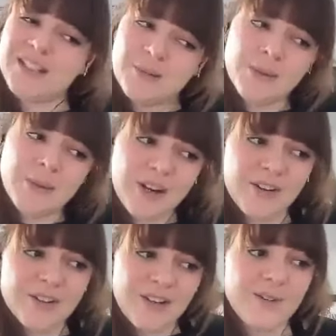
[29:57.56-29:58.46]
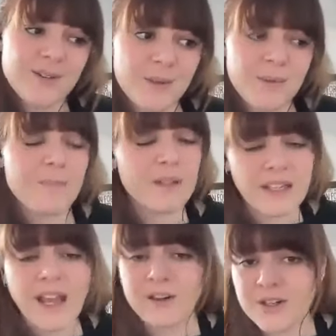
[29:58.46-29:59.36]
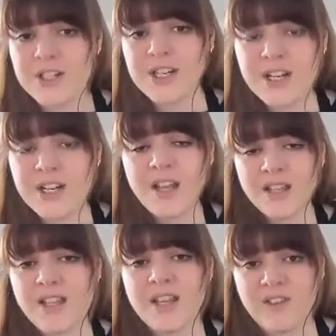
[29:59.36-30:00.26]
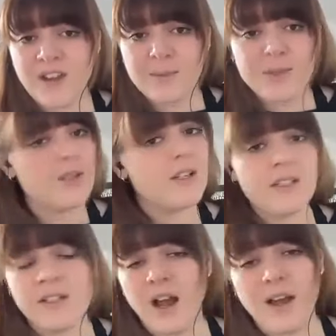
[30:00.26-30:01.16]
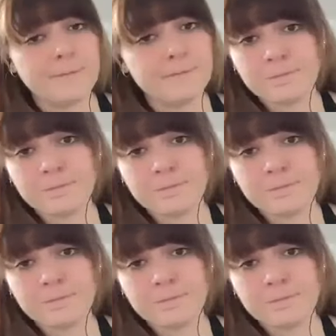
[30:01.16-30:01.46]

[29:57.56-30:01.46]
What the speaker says: is a little bit weaker than it used to be, but the energy that they have captured is not.